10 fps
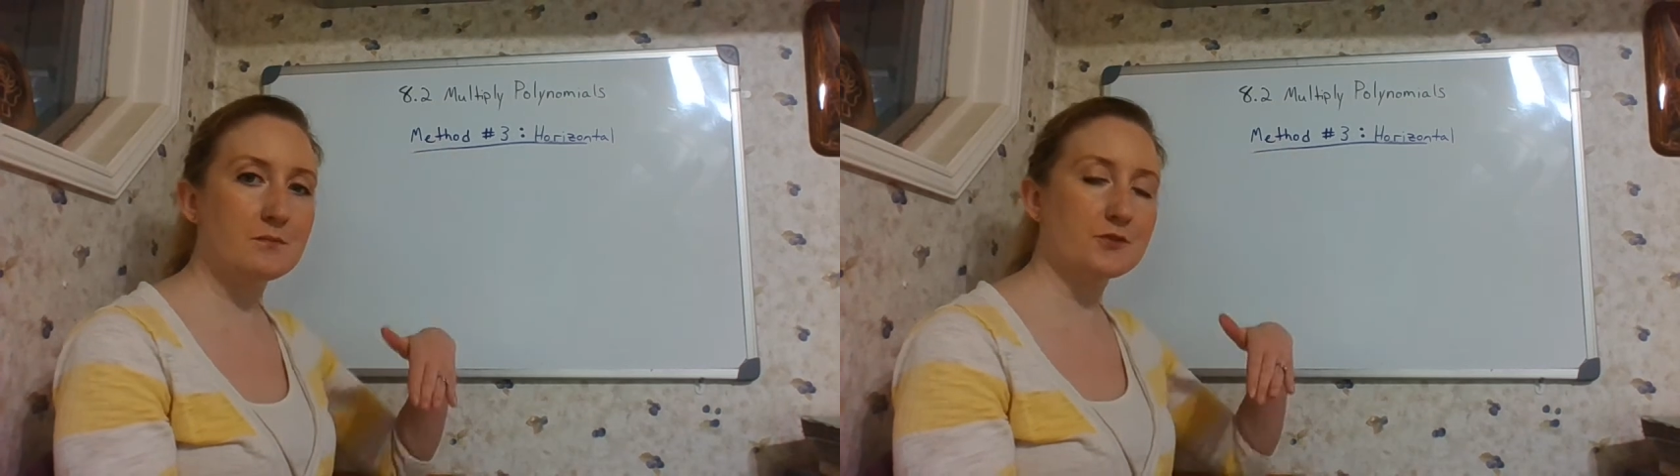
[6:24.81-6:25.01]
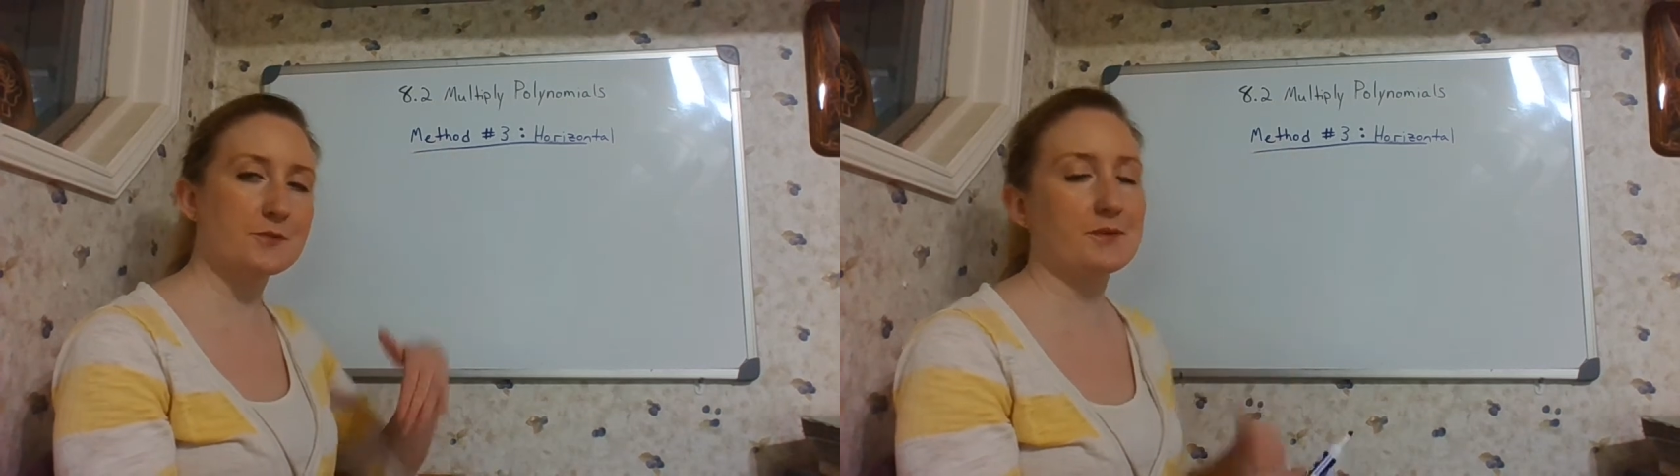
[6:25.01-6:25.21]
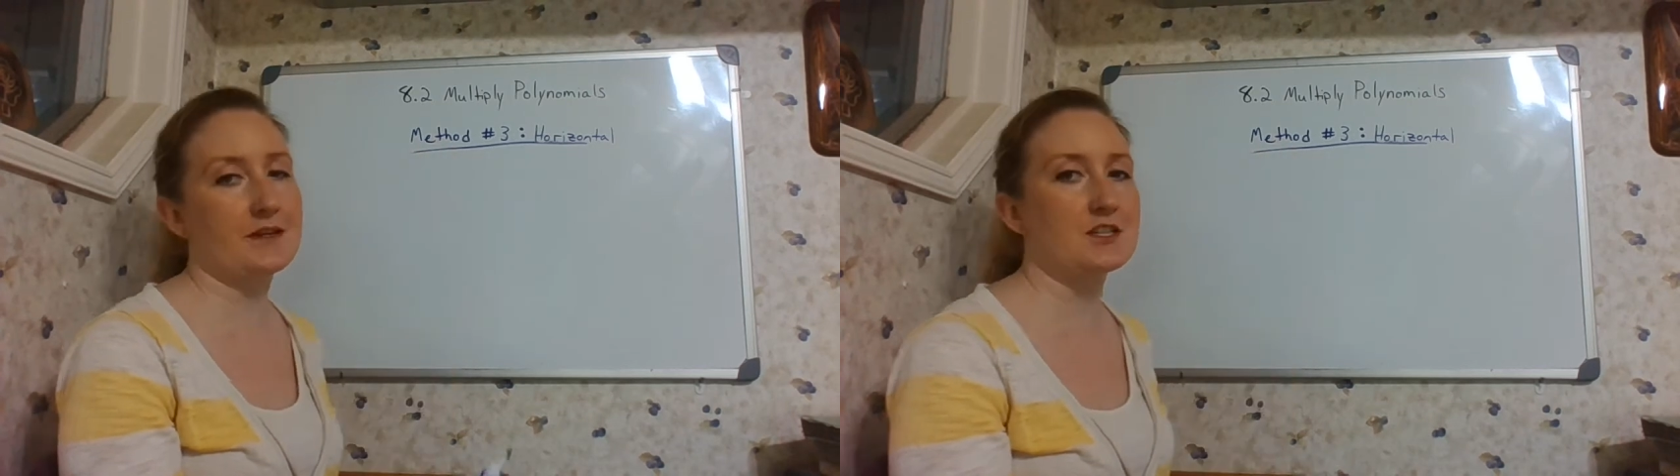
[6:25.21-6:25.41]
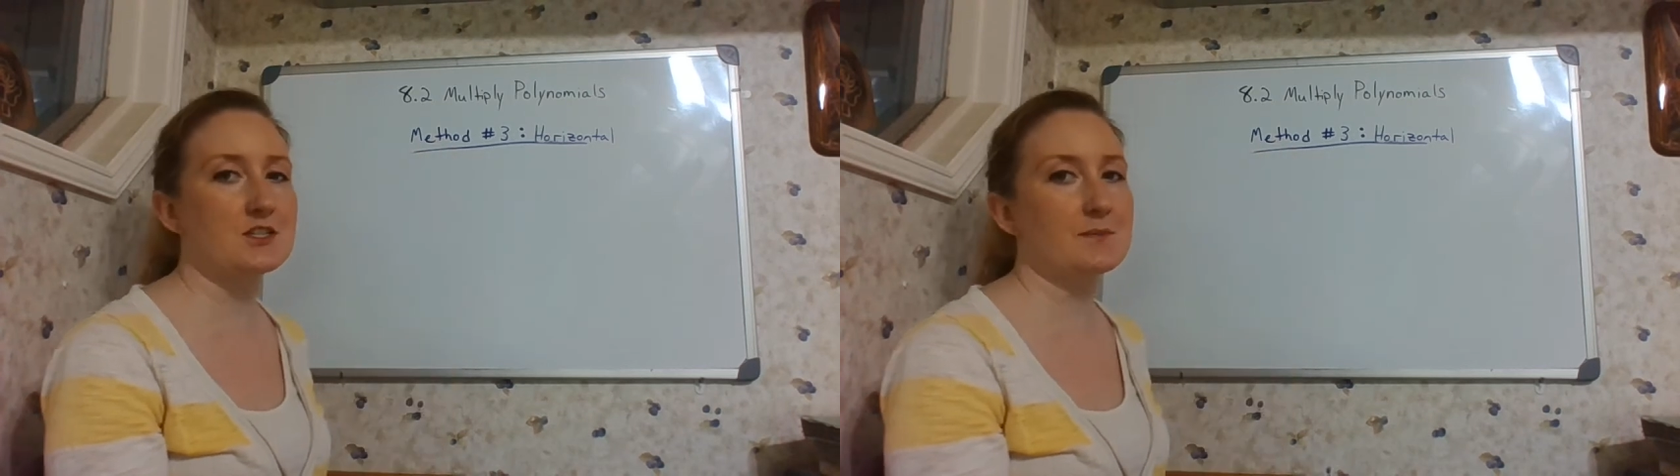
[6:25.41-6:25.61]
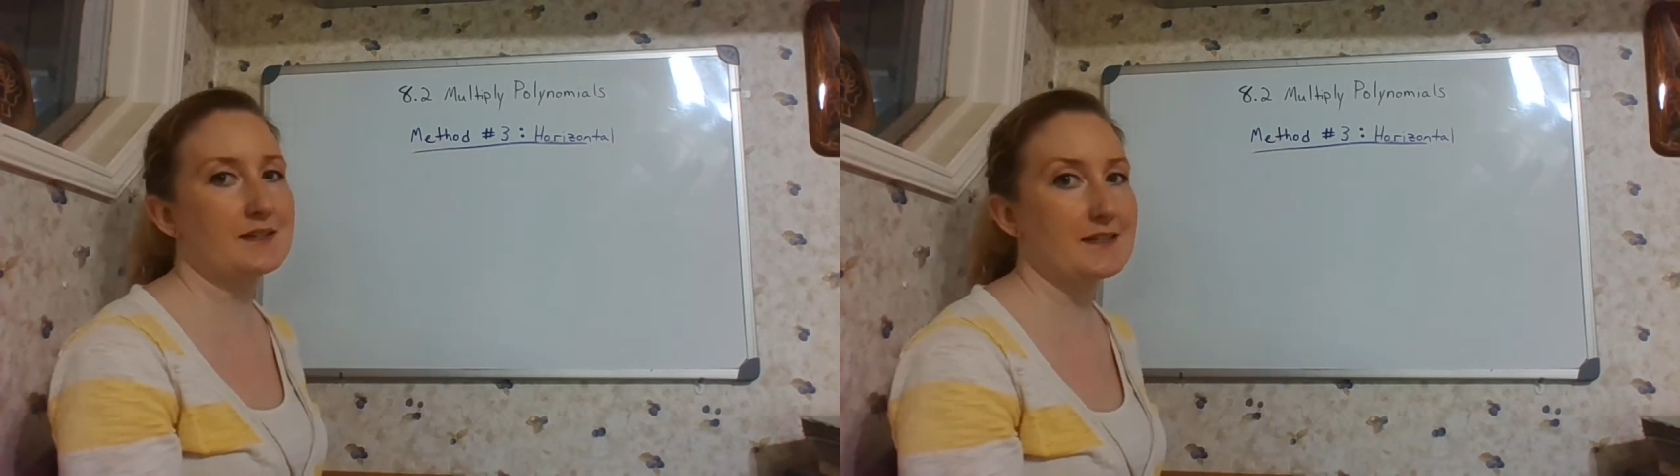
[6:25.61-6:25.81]
multiplication
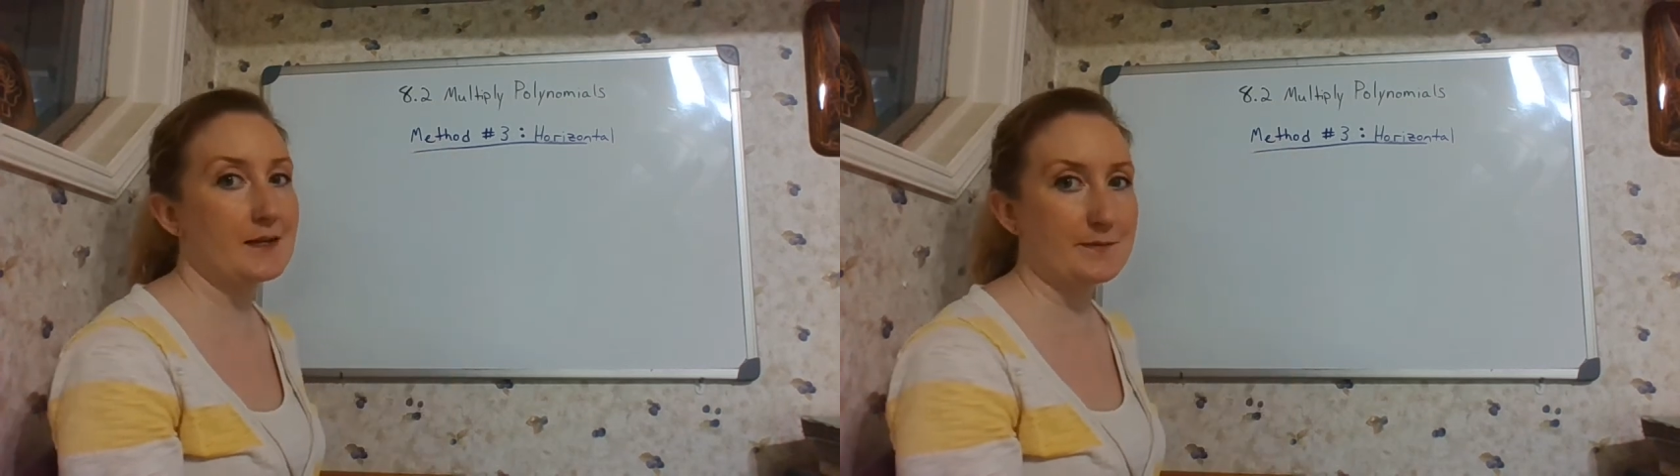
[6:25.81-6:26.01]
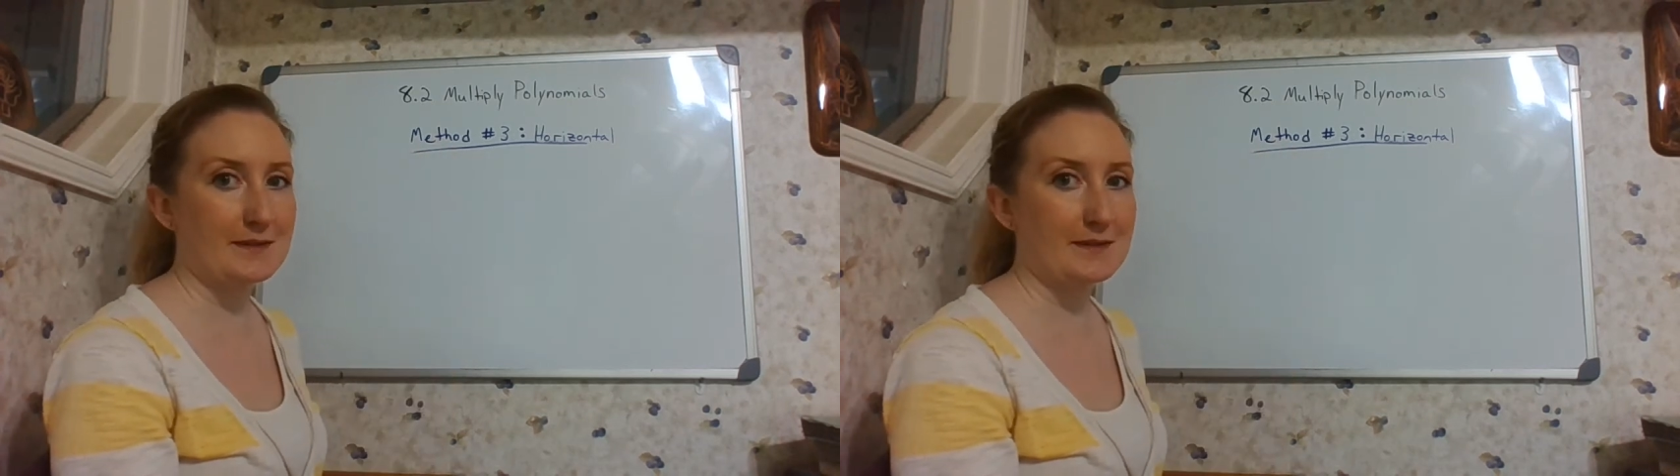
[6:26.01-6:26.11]
because it helps